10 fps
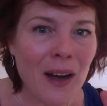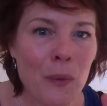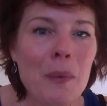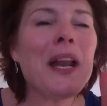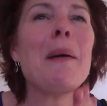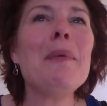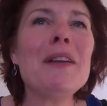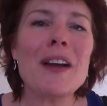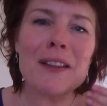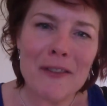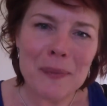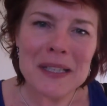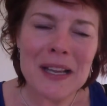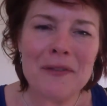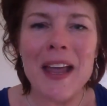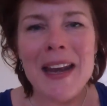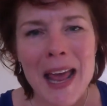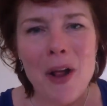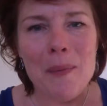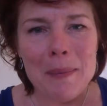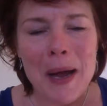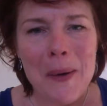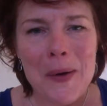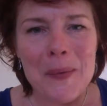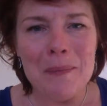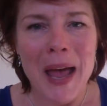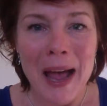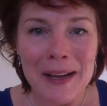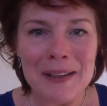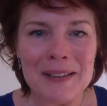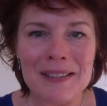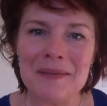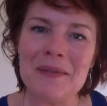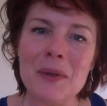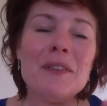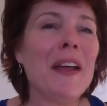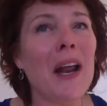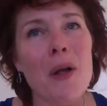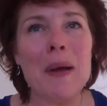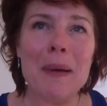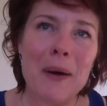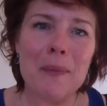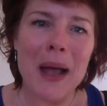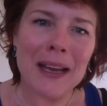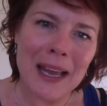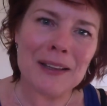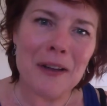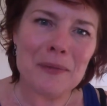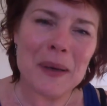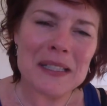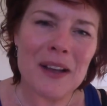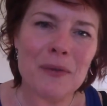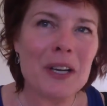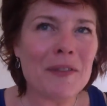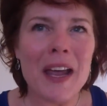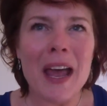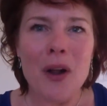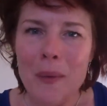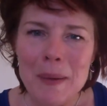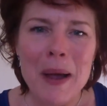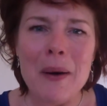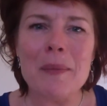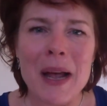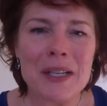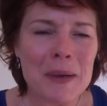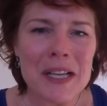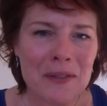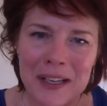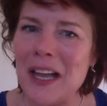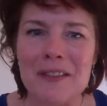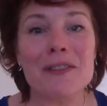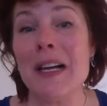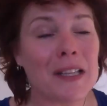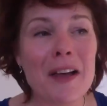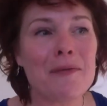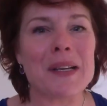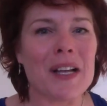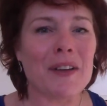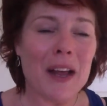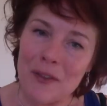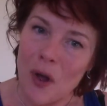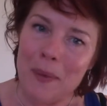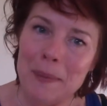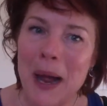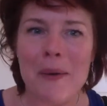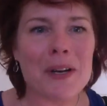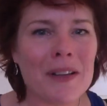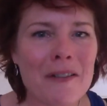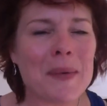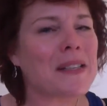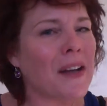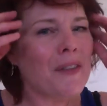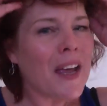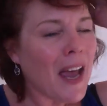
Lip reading: What would happen if I loved myself and had all my power back? What if I had all my power back and loved myself? What if I had all my power back to myself and I love myself? I'd have all my power to love myself.